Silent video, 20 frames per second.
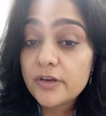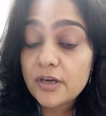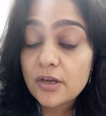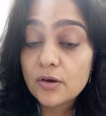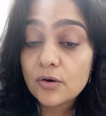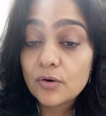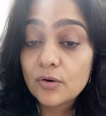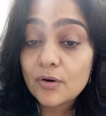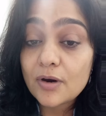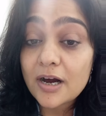
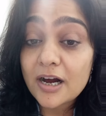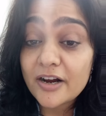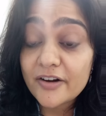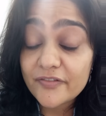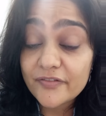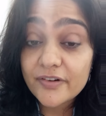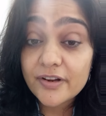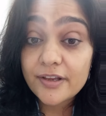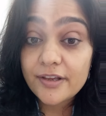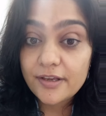video
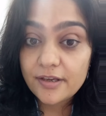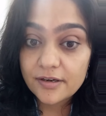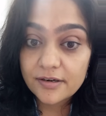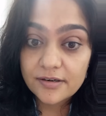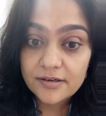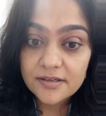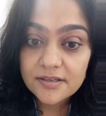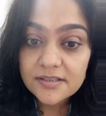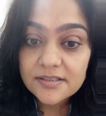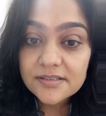after
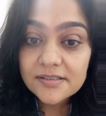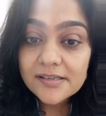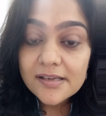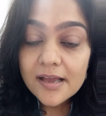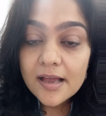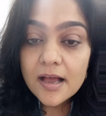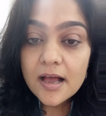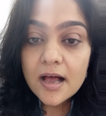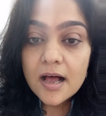years.